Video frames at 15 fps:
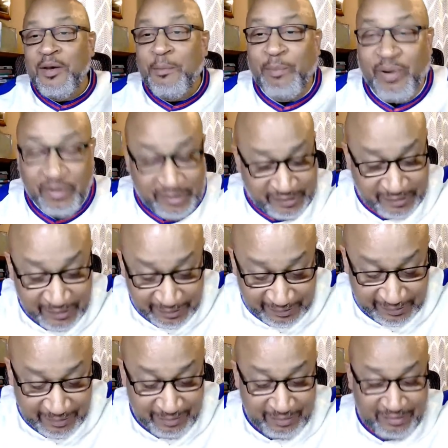
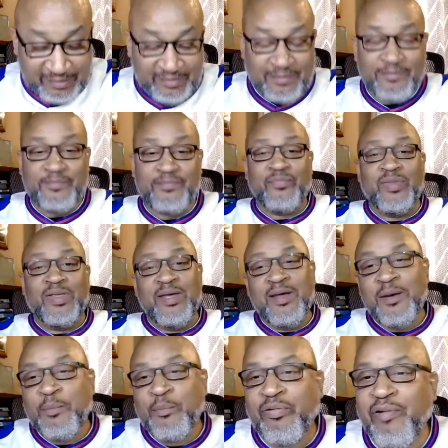persistence,
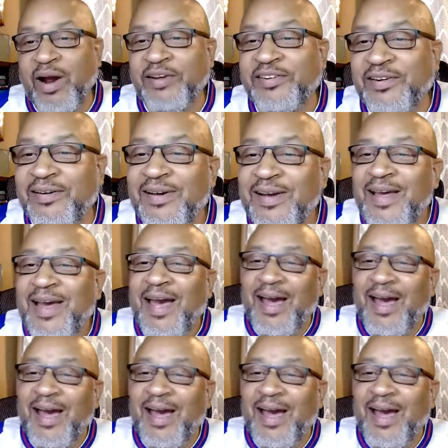pressure.